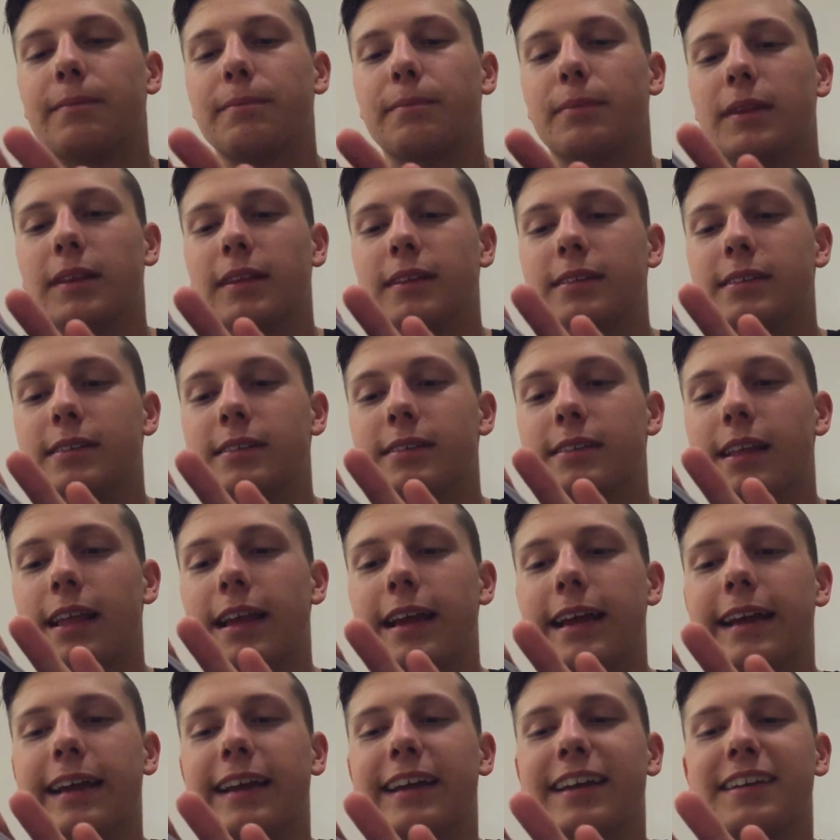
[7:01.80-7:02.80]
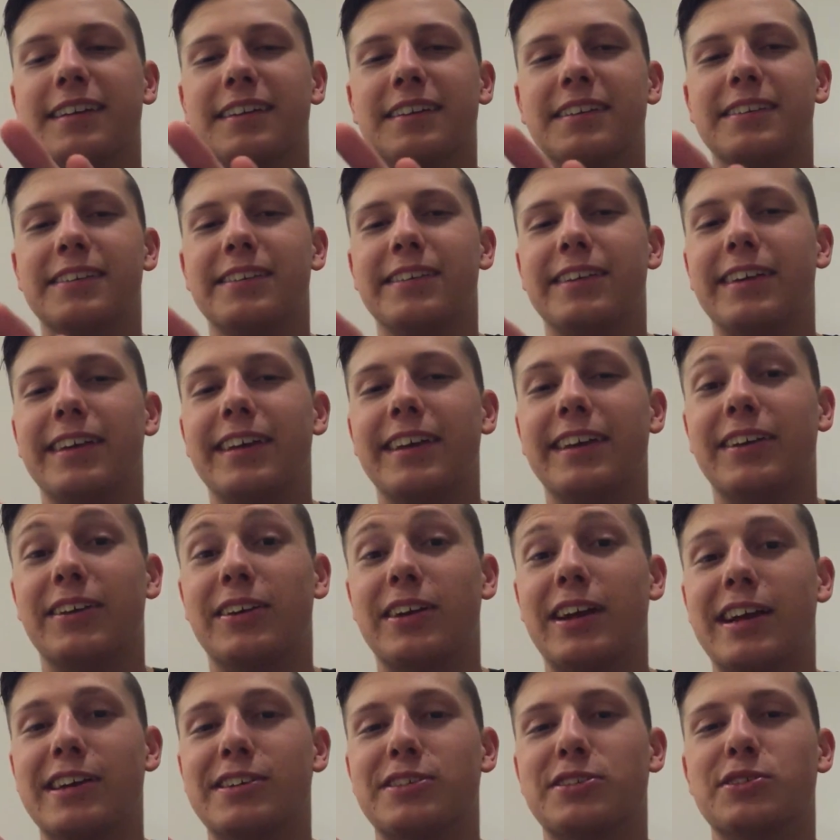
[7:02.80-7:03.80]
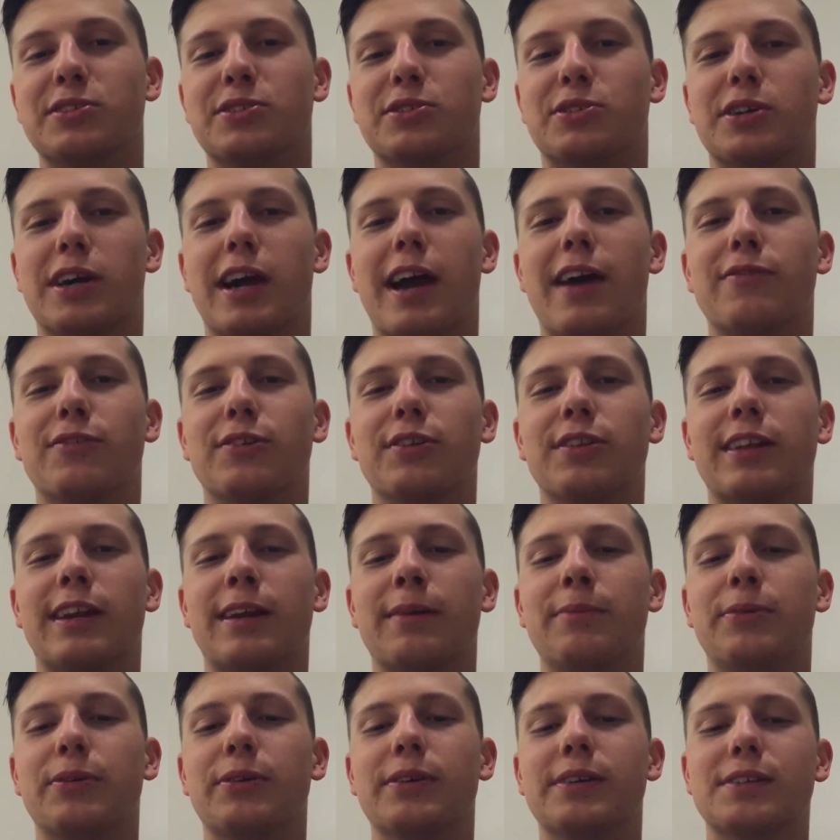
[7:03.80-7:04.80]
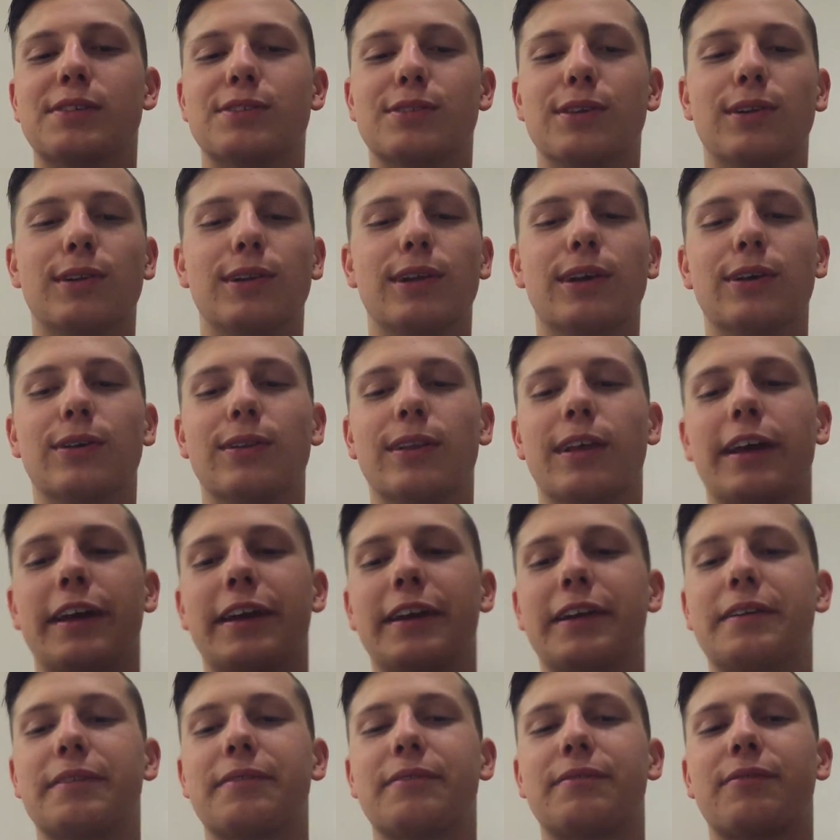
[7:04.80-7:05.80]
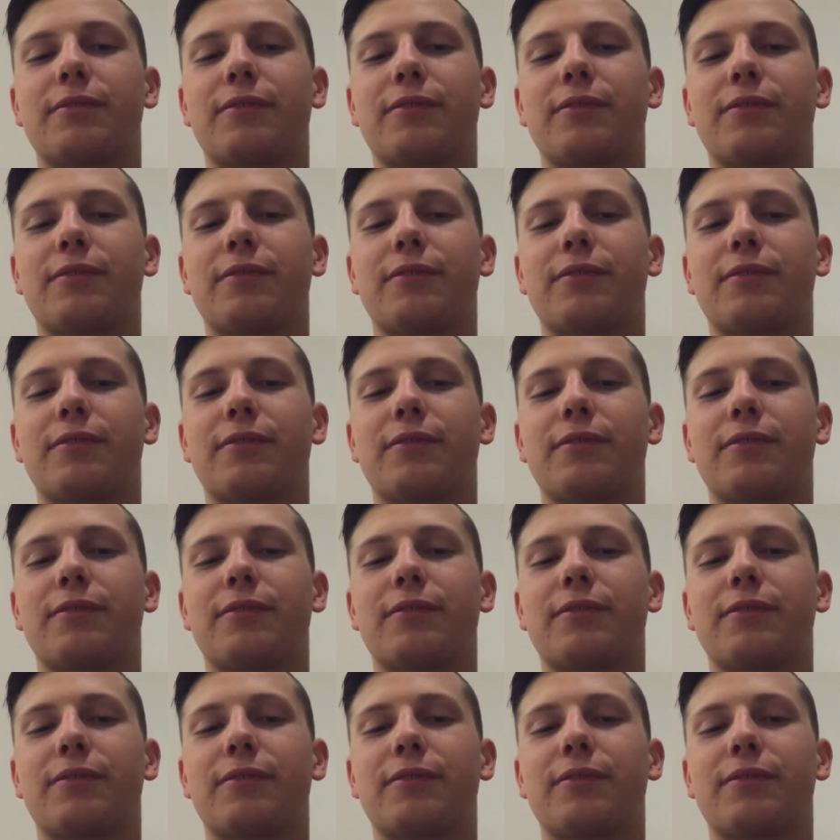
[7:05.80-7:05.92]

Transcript: but this is like international travel that I'm doing solo, like